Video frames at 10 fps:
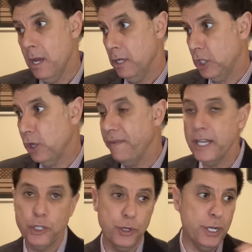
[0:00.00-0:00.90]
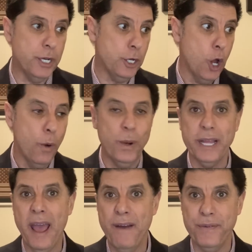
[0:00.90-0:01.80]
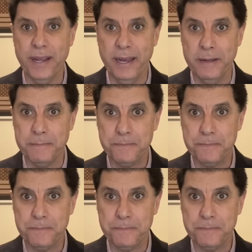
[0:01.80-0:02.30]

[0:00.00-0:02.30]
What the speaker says: Soviet Union with Africa.